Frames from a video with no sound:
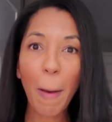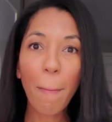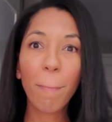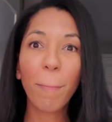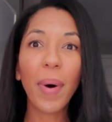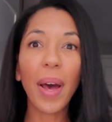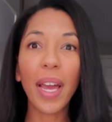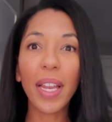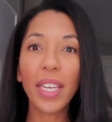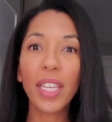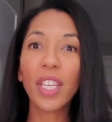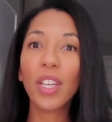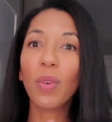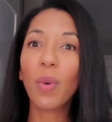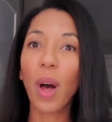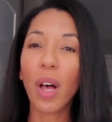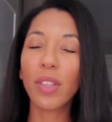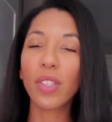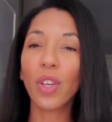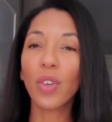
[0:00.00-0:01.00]
but you
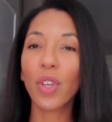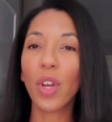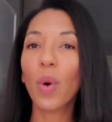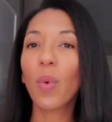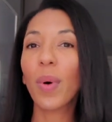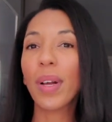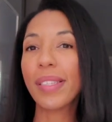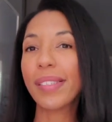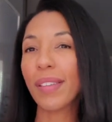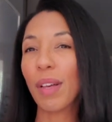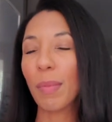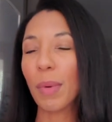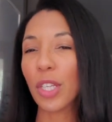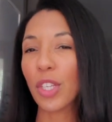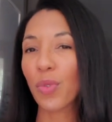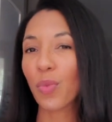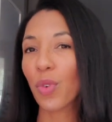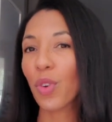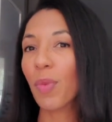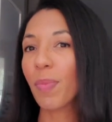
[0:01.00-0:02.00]
also don't want so much
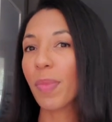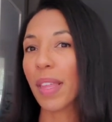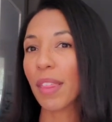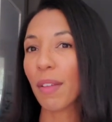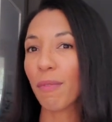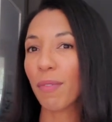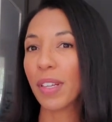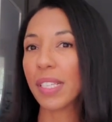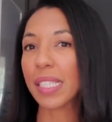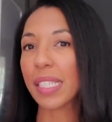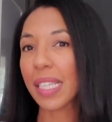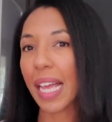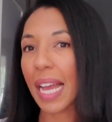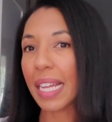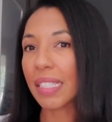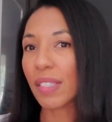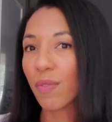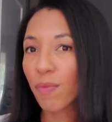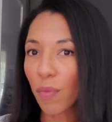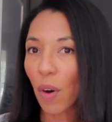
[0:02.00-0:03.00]
room that the foot
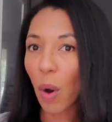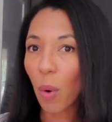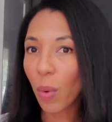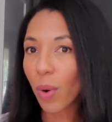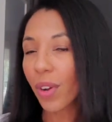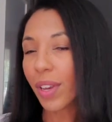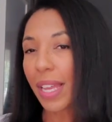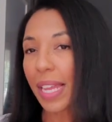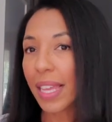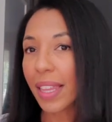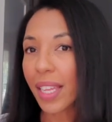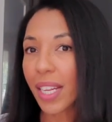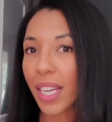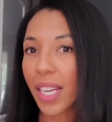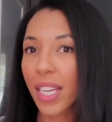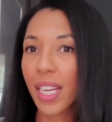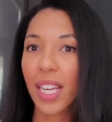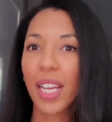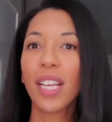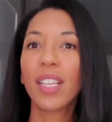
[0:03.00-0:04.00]
slides forward either.